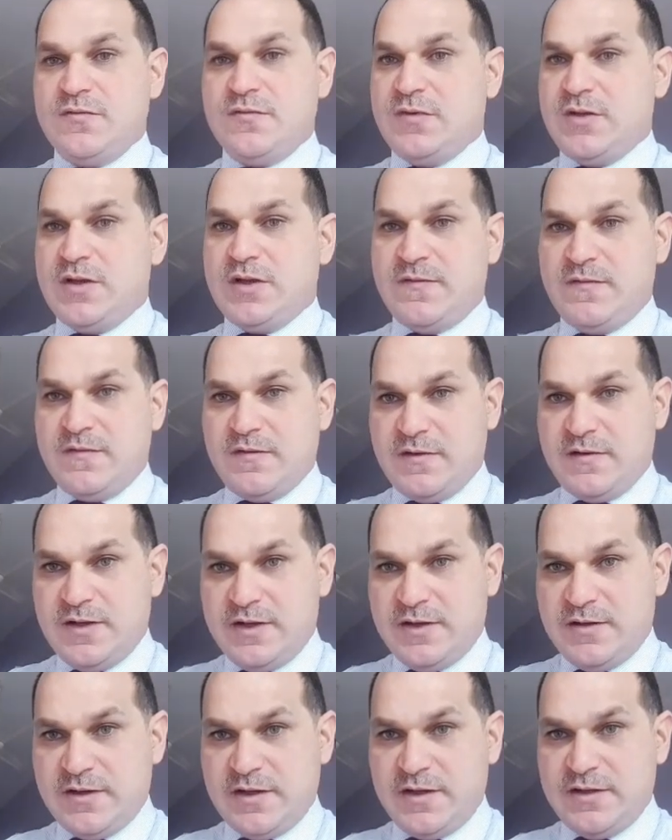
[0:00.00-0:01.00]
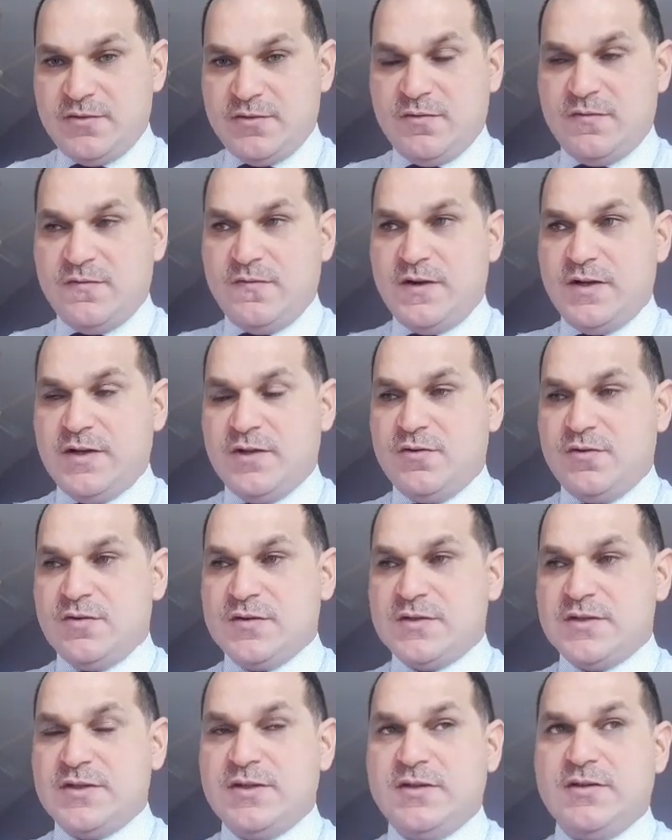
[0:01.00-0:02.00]
we have 3 grades of
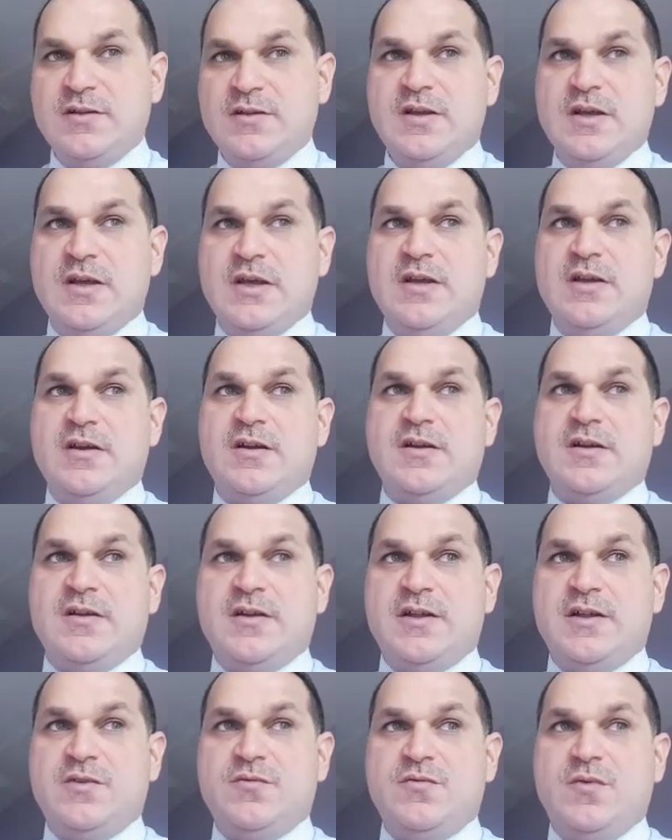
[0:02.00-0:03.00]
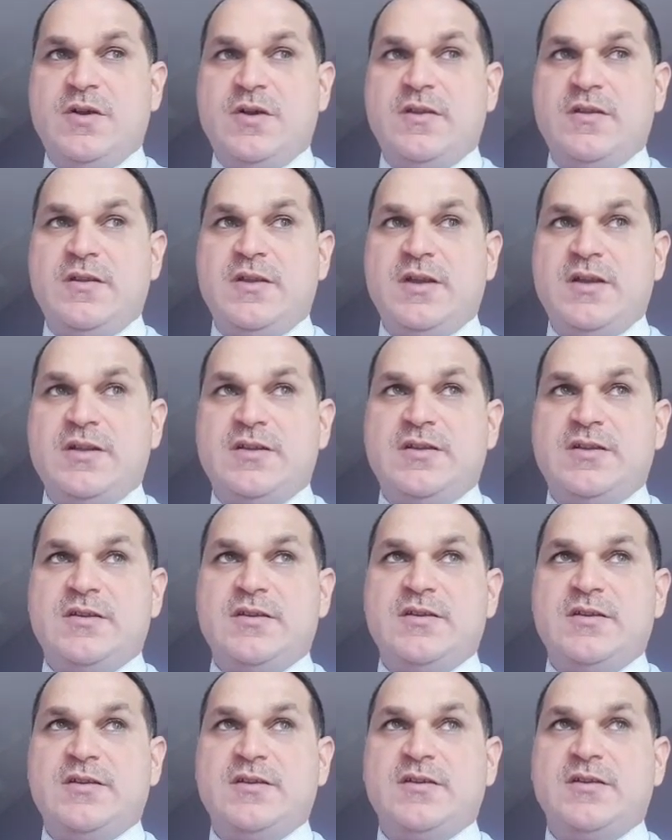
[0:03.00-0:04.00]
varicocele. Grade 1 that
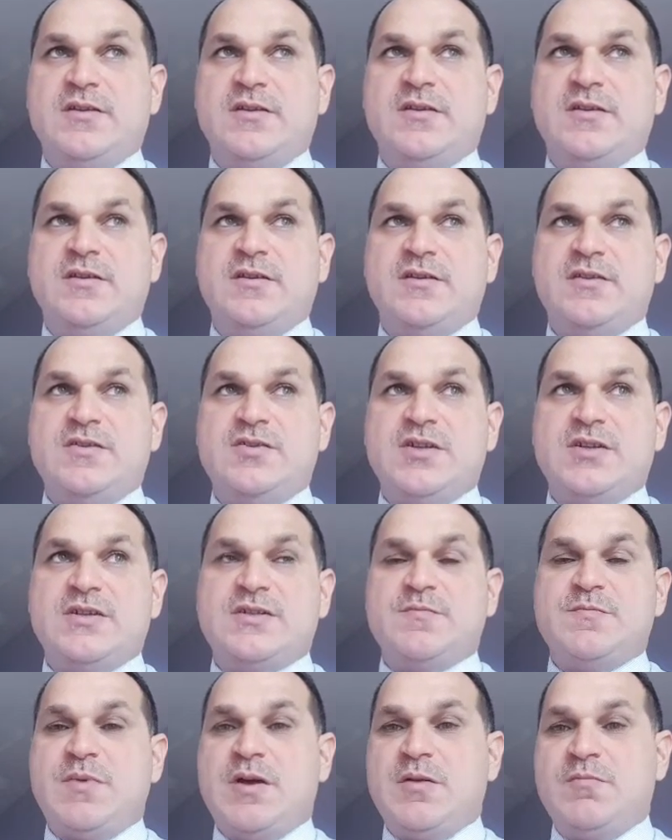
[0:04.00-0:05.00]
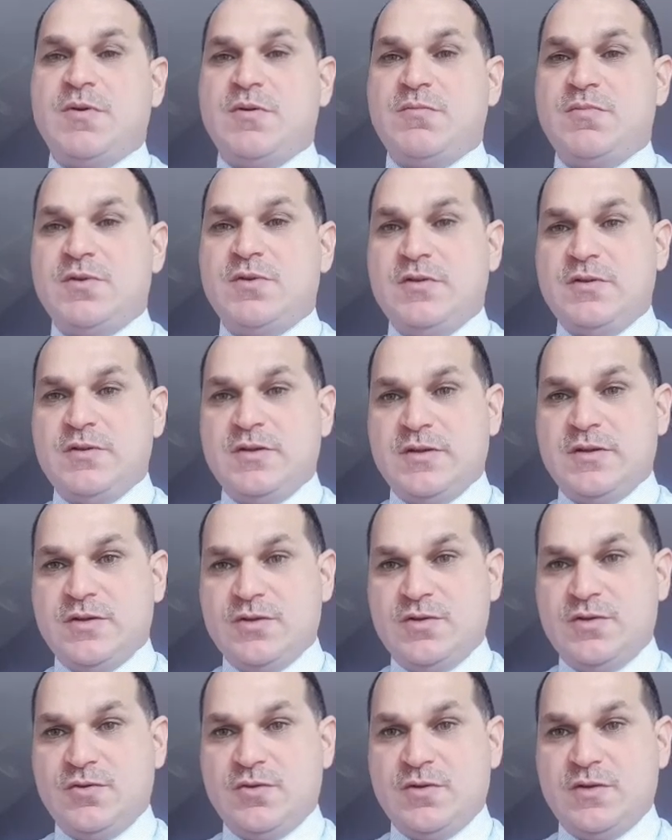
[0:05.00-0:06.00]
just palpable
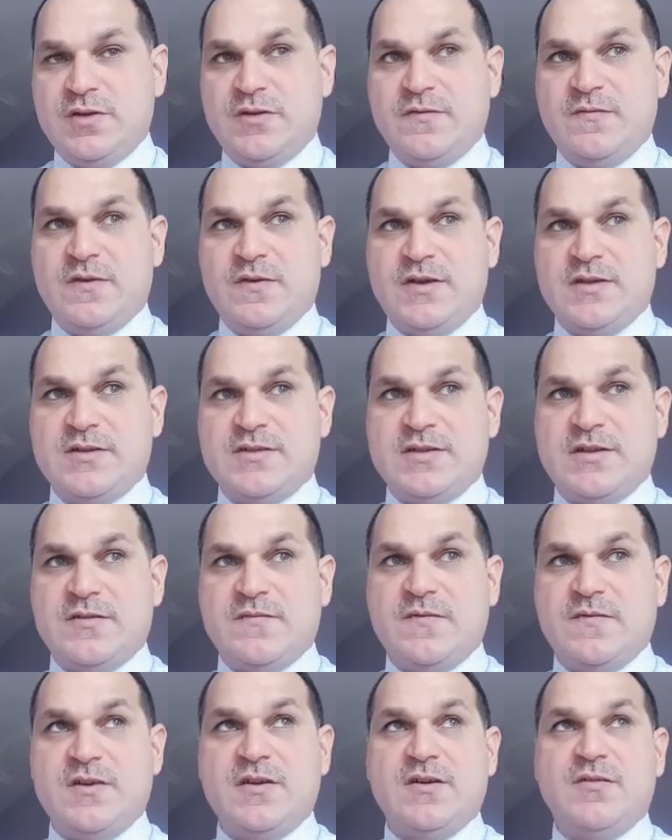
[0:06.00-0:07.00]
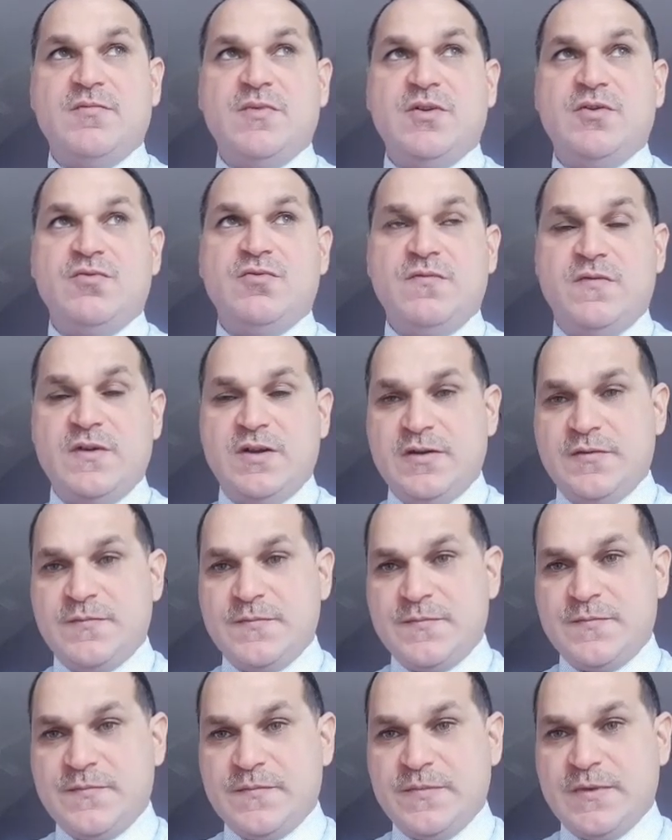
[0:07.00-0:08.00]
during Valsalva maneuver,
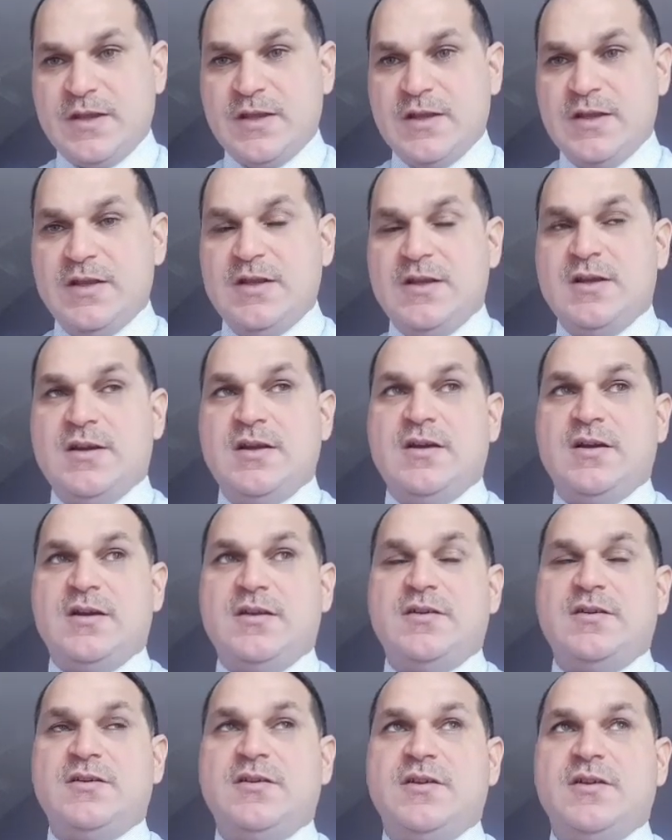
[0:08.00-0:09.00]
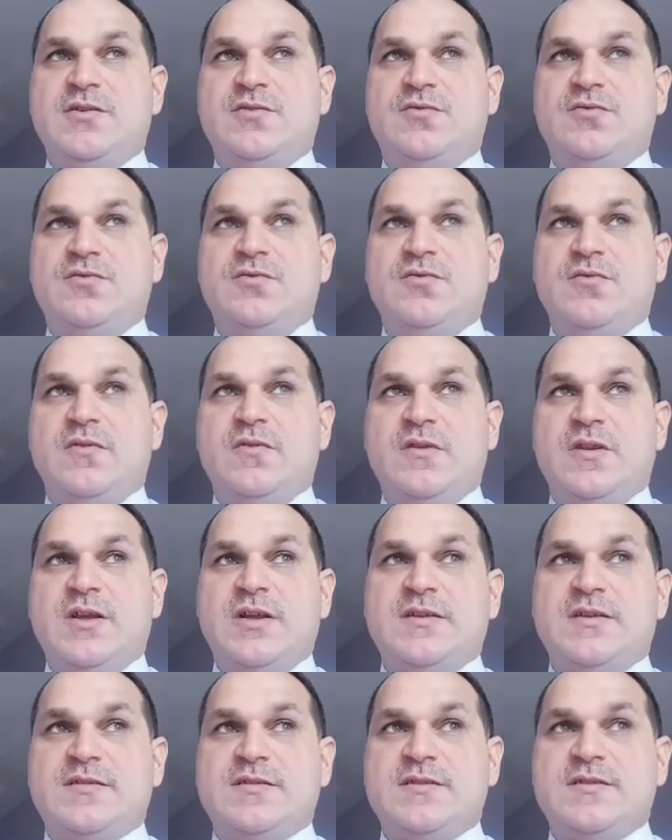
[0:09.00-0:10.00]
and grade 2
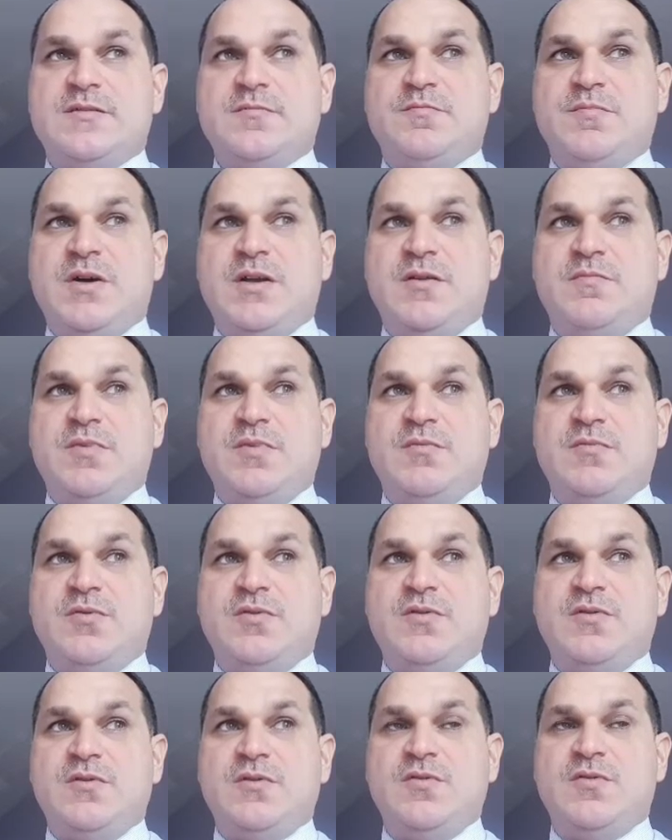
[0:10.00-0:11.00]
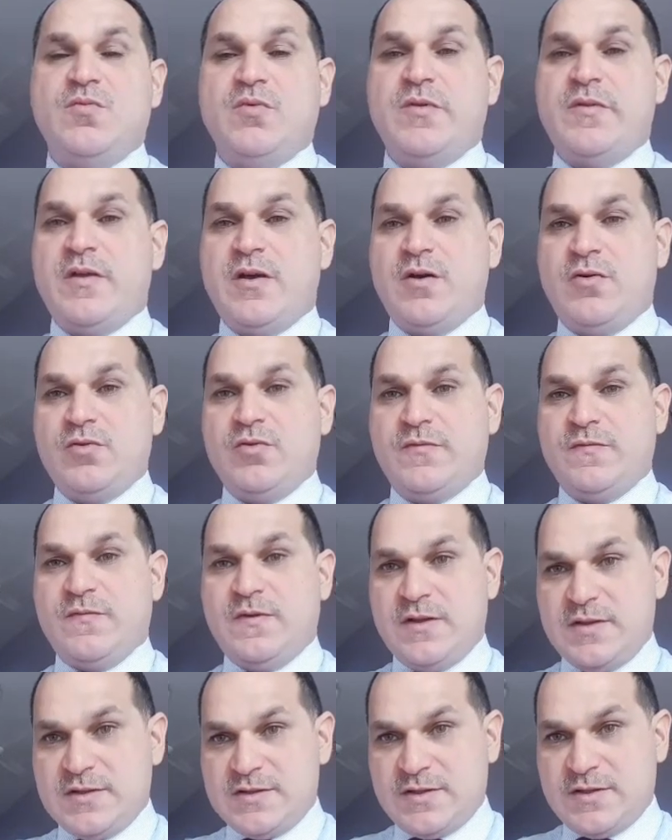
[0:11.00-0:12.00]
that's palpable without
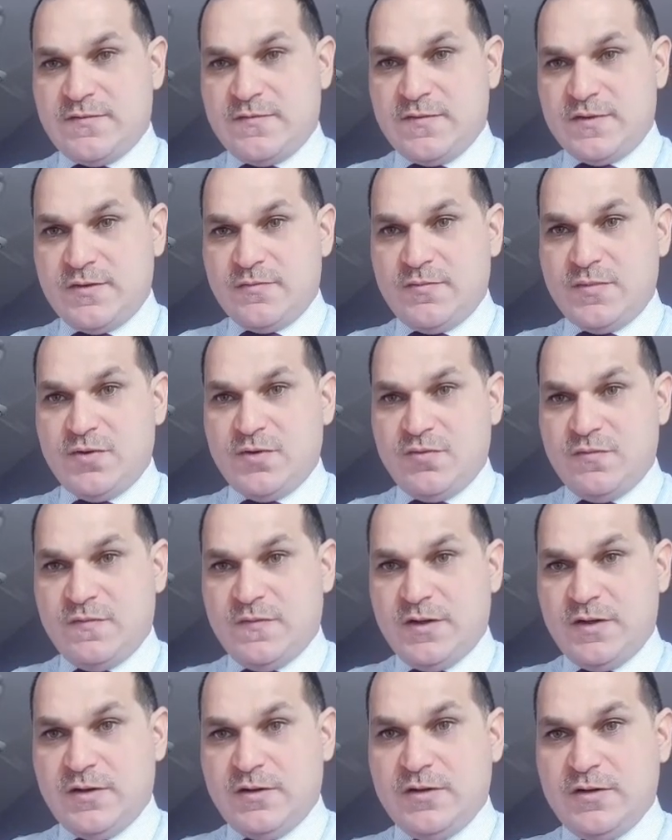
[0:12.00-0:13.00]
Valsalva maneuver,